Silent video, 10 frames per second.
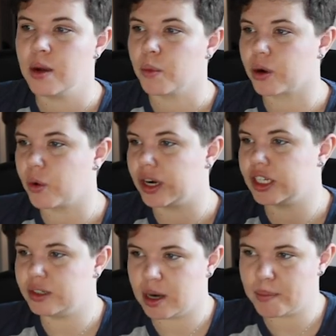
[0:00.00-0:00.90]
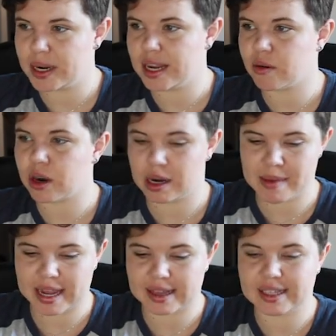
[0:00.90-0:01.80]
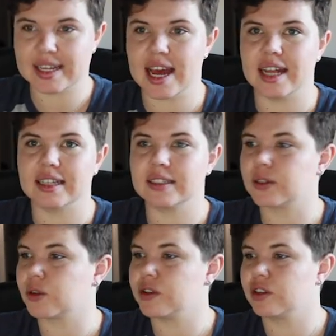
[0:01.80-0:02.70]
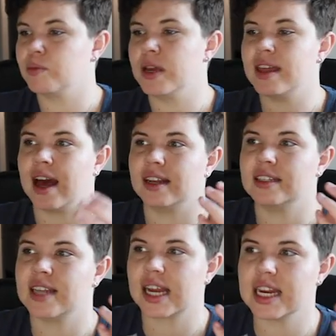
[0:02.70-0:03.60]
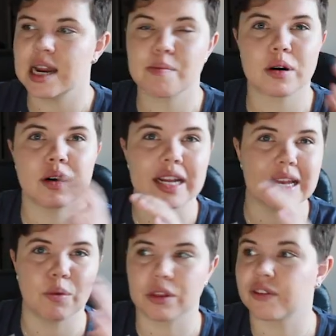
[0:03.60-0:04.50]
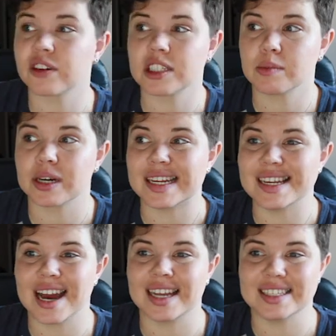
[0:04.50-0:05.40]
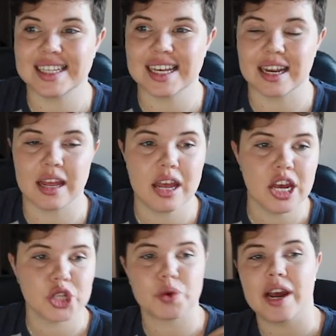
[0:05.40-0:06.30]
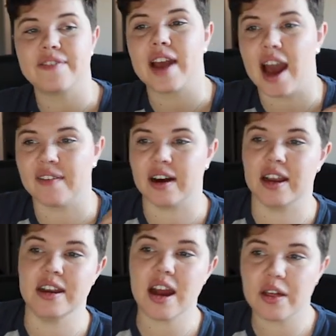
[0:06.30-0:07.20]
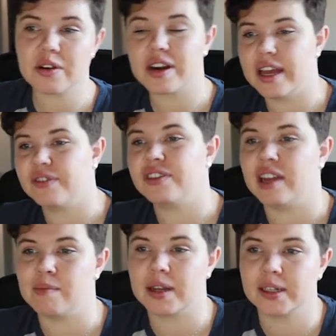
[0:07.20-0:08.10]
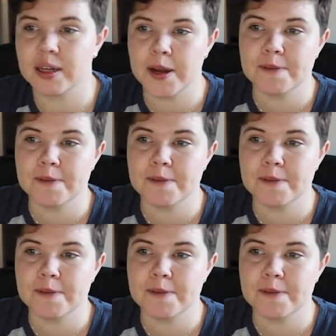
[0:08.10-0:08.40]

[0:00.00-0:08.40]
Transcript: We're going to jump in here, we're going to make it the tens. So this will be that second number, or the first number in 19. So we have to have another if statement.